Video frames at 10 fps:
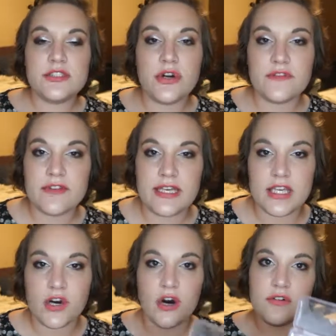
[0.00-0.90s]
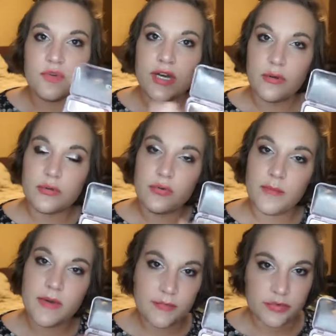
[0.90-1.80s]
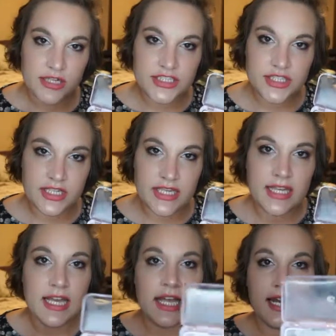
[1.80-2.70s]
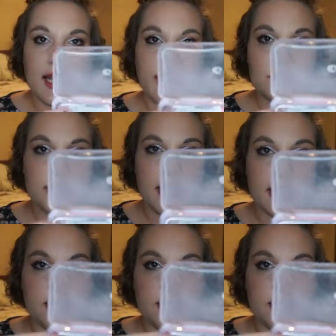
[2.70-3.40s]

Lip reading: start flaking off when I would rub my brush in it, and actually like